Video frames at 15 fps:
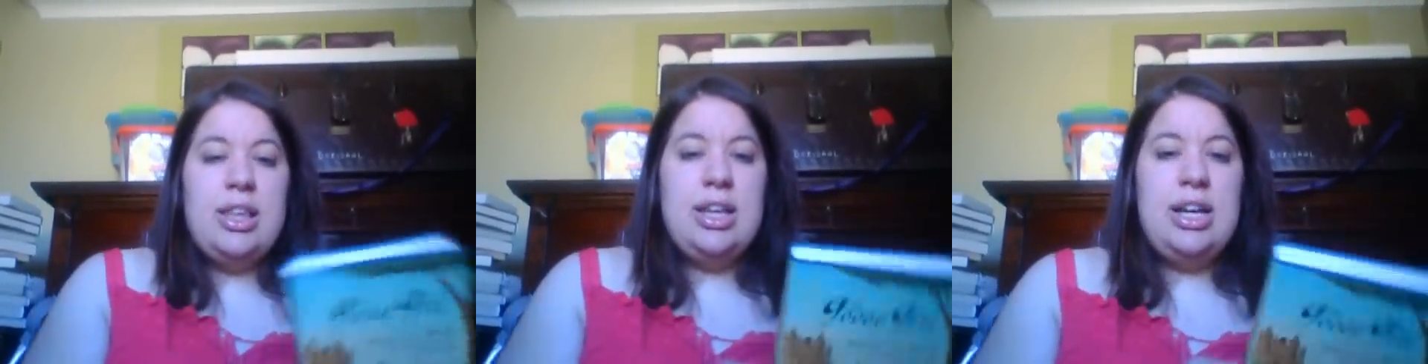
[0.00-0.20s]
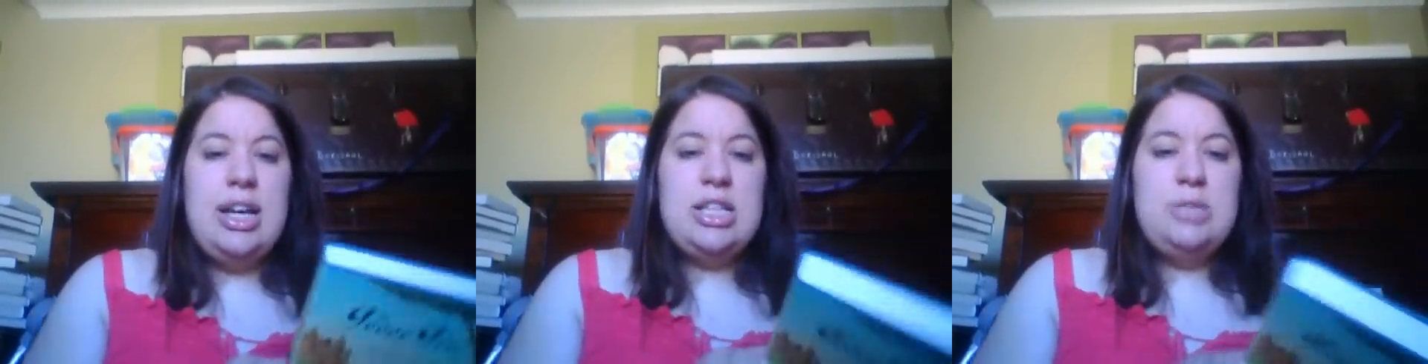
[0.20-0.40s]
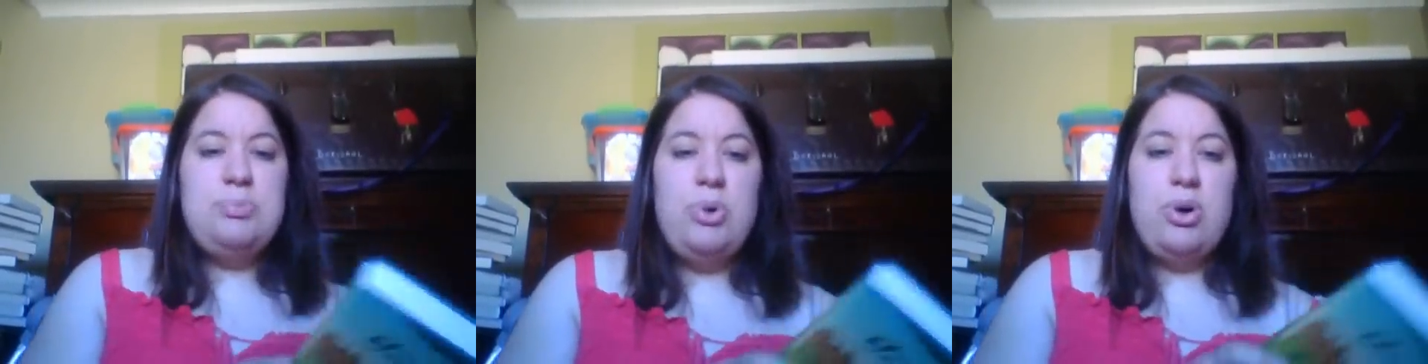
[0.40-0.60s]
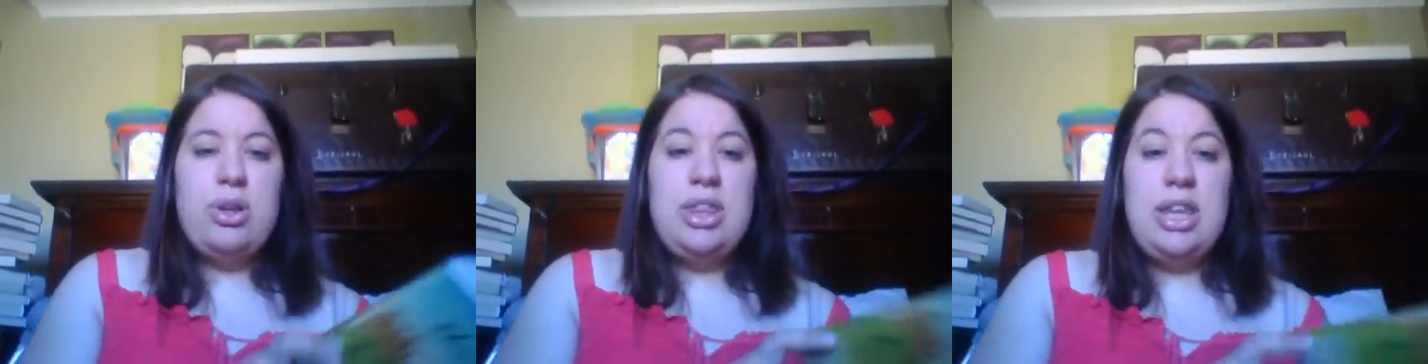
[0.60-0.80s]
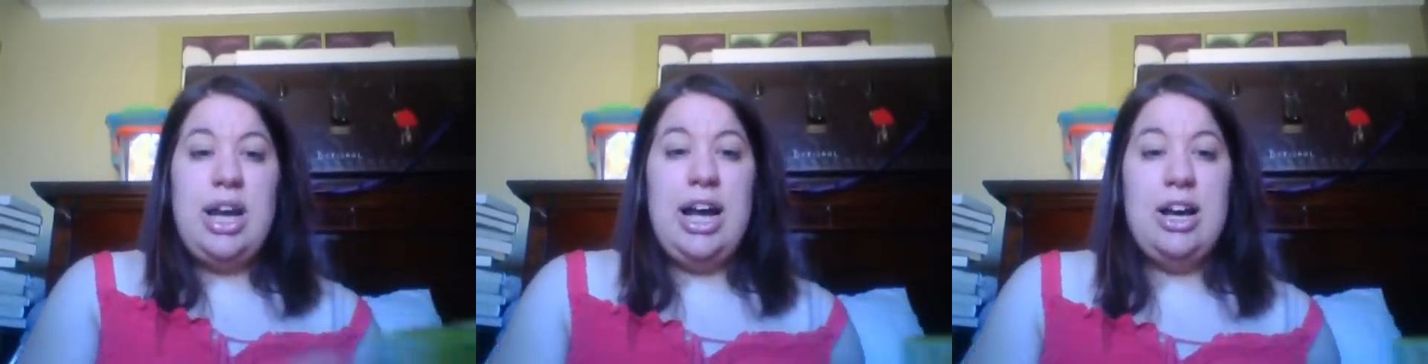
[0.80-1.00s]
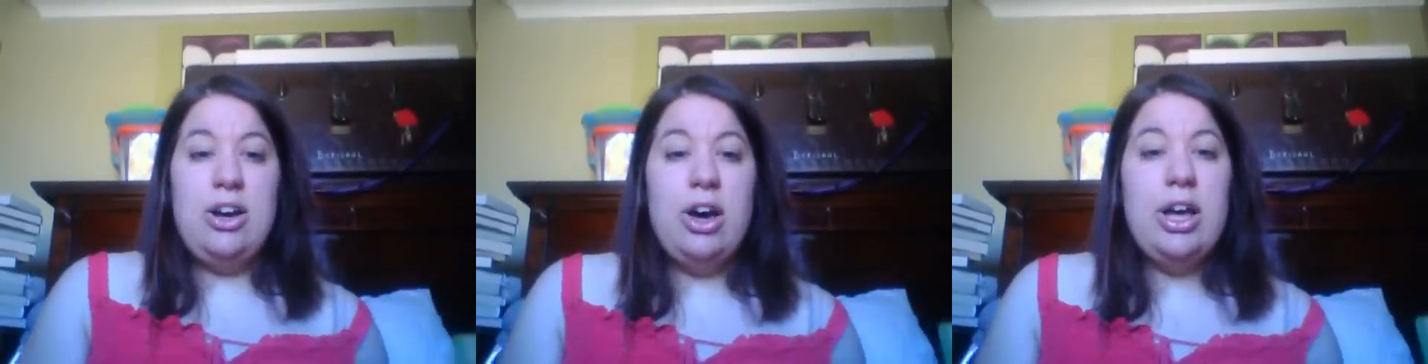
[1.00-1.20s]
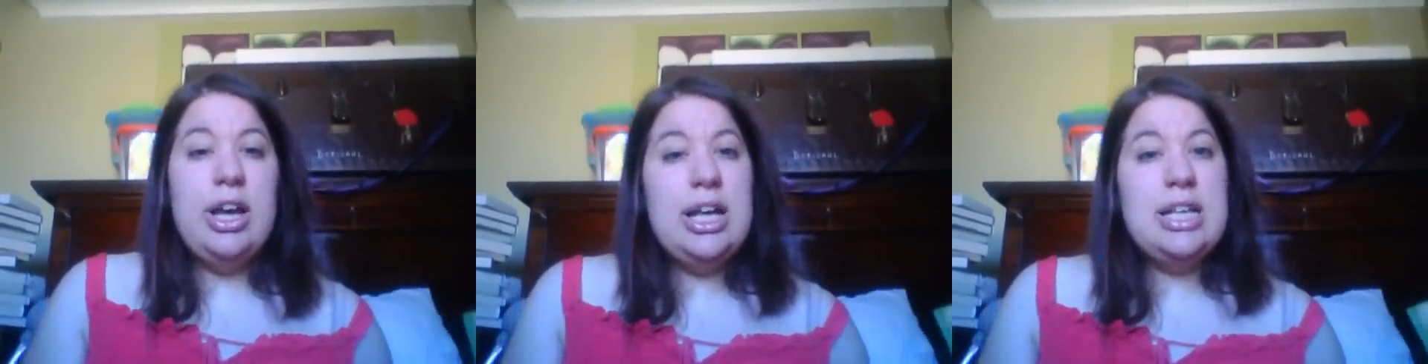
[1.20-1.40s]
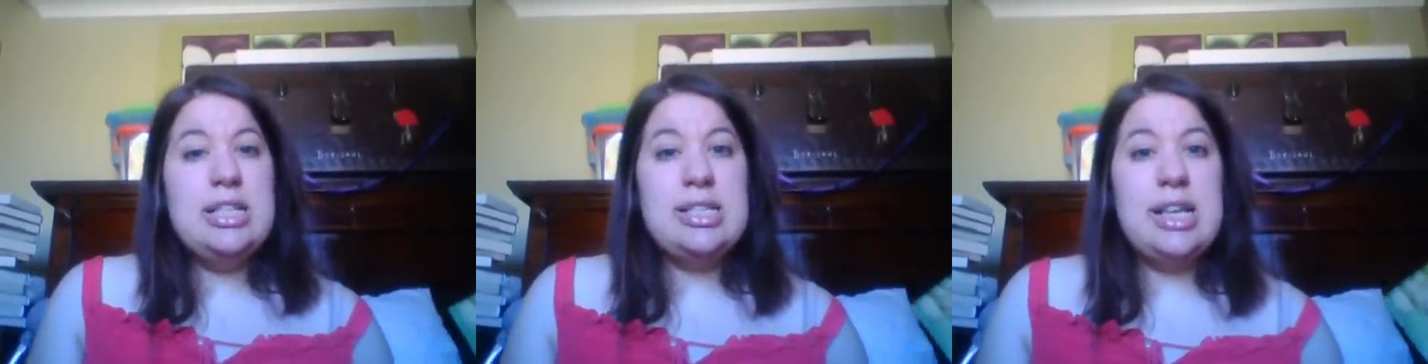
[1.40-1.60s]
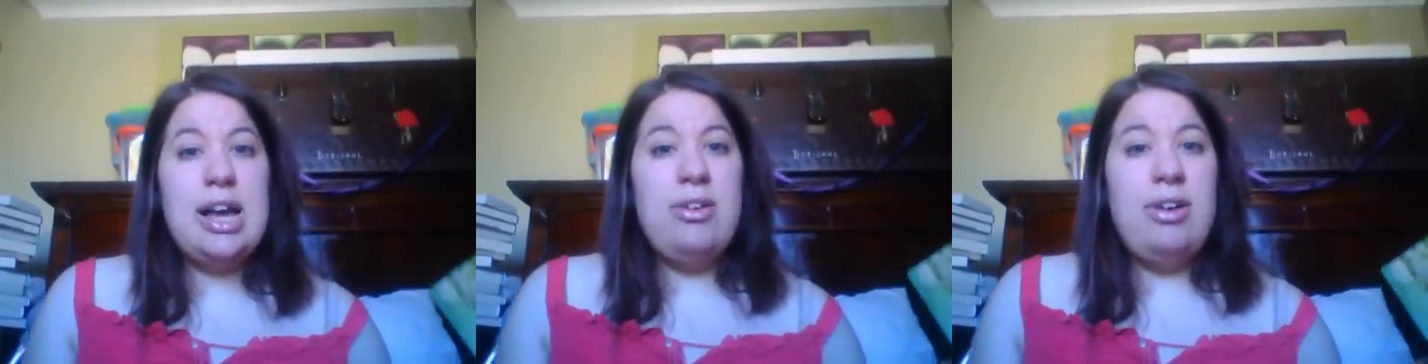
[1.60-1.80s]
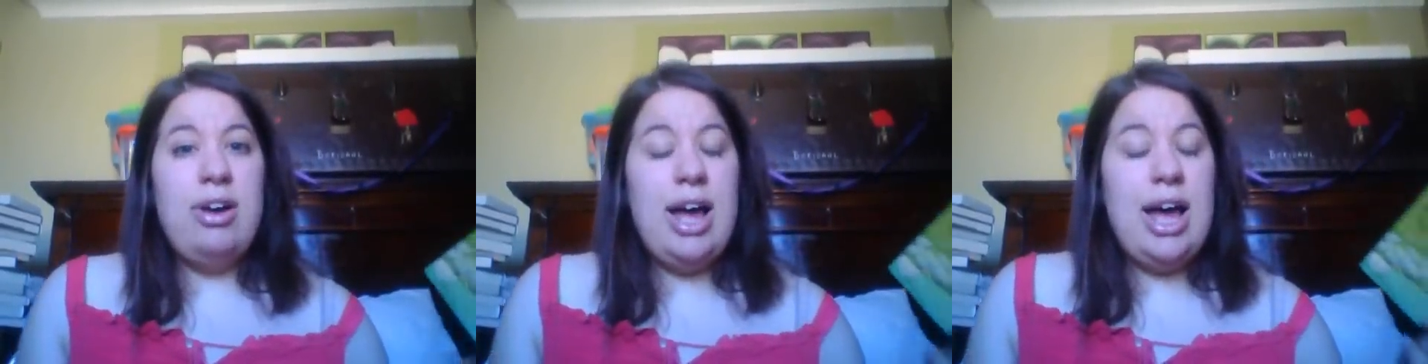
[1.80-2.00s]
The next book that I got is
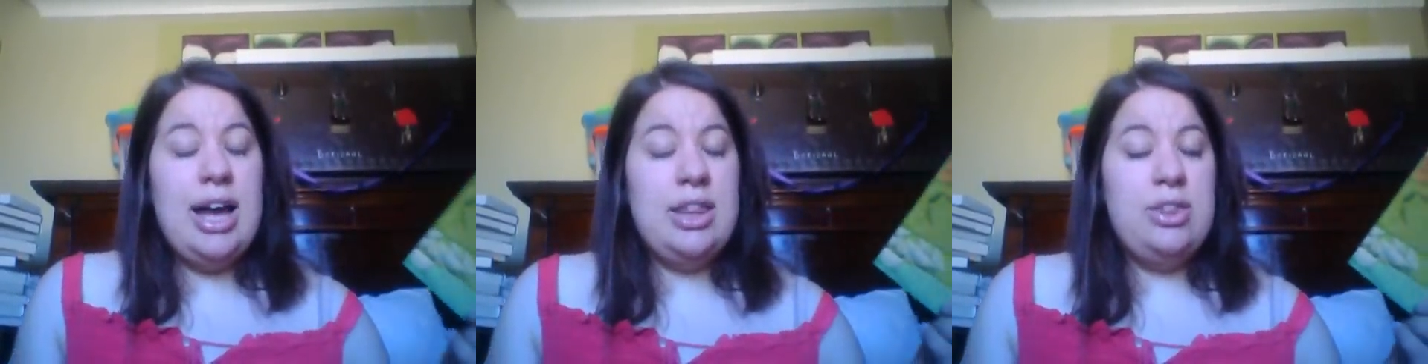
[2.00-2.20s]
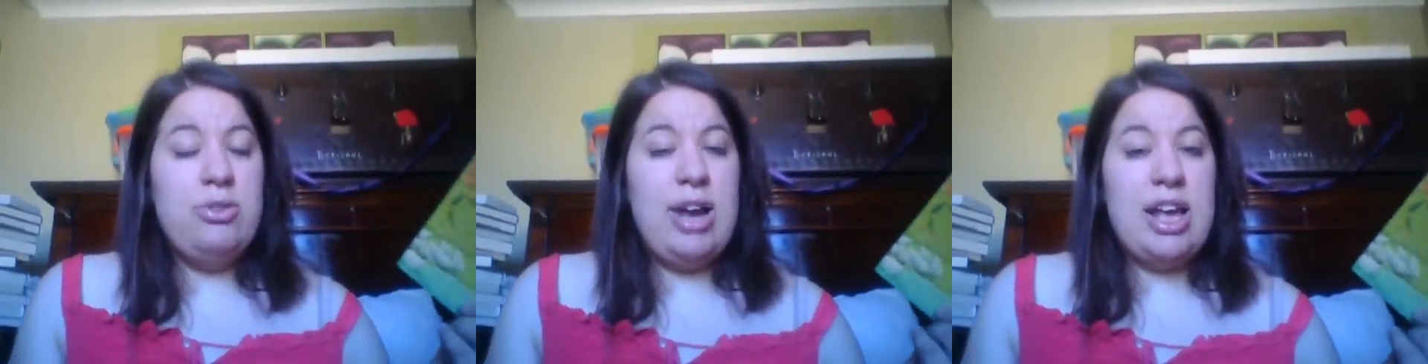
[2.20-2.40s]
another